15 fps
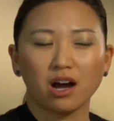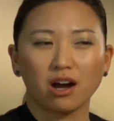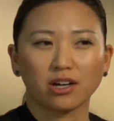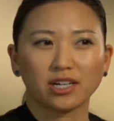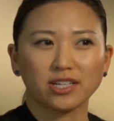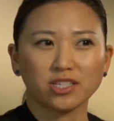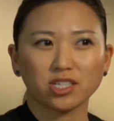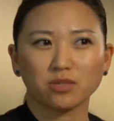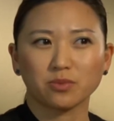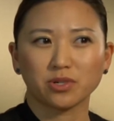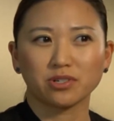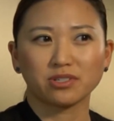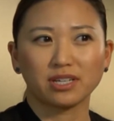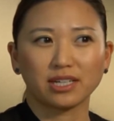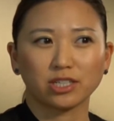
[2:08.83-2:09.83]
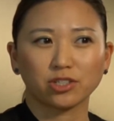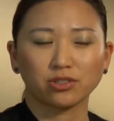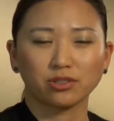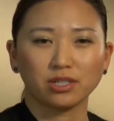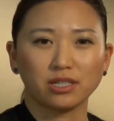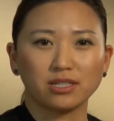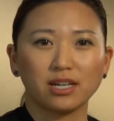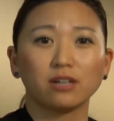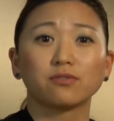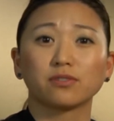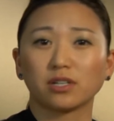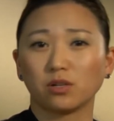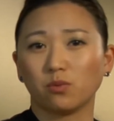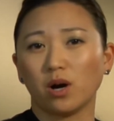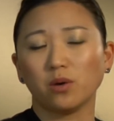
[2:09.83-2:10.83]
our customers actually dealt
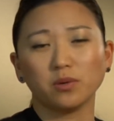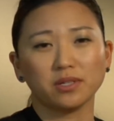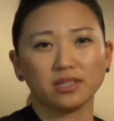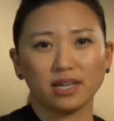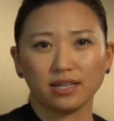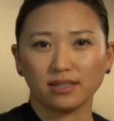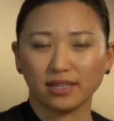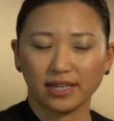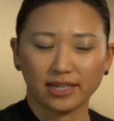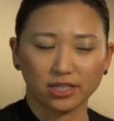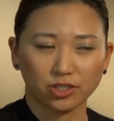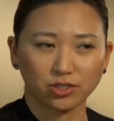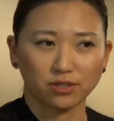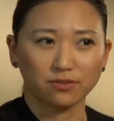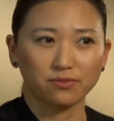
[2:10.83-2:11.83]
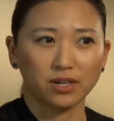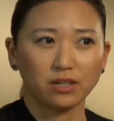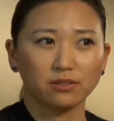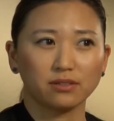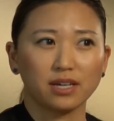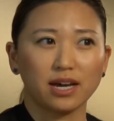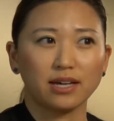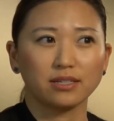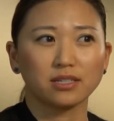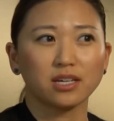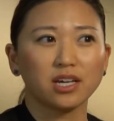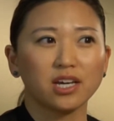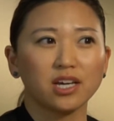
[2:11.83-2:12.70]
very well with that. They actually felt that